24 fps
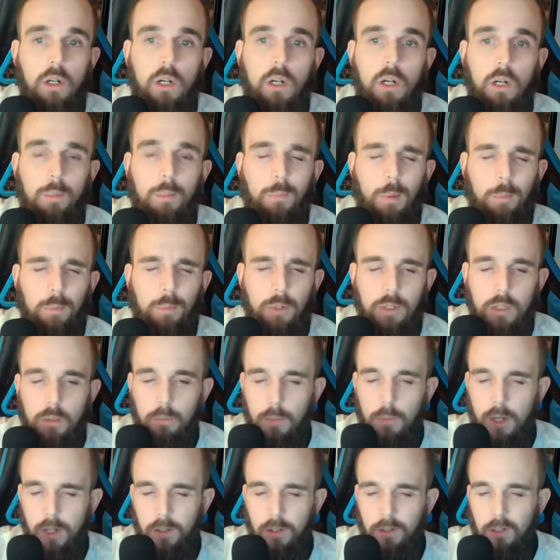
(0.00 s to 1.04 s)
I put the
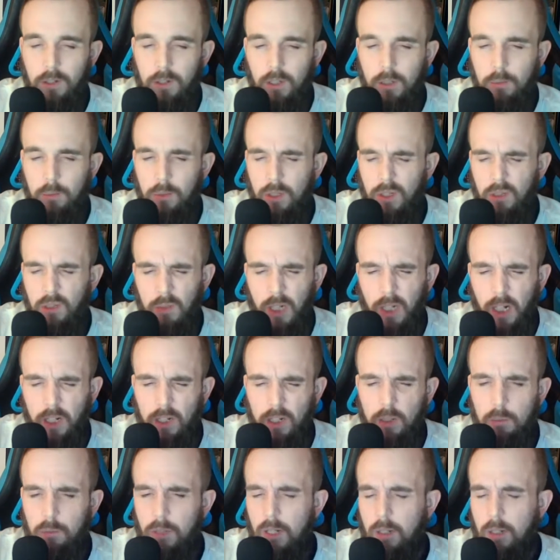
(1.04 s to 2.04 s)
limit kind of